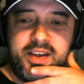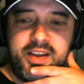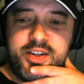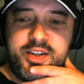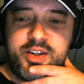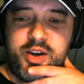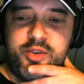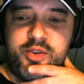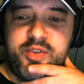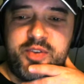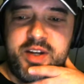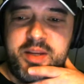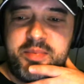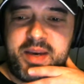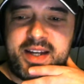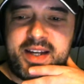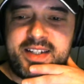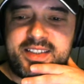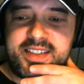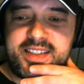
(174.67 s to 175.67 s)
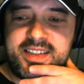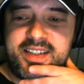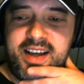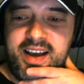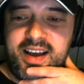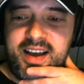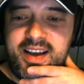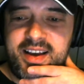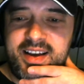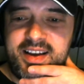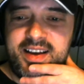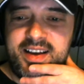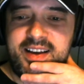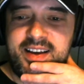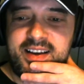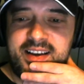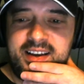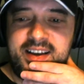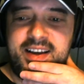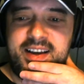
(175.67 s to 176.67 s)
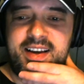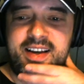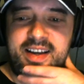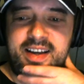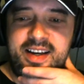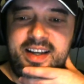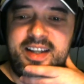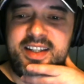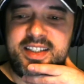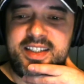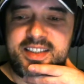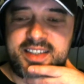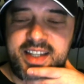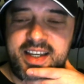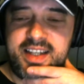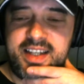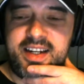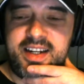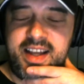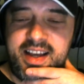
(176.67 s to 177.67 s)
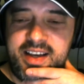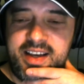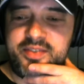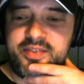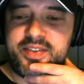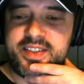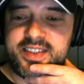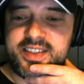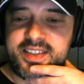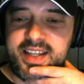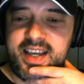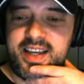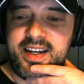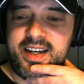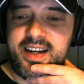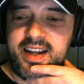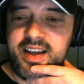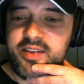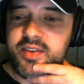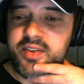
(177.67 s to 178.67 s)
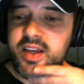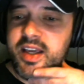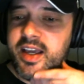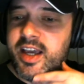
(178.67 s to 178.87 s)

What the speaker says: Joe Finley Batter says, ha, ha, ha, ha, stand alive, stand alive.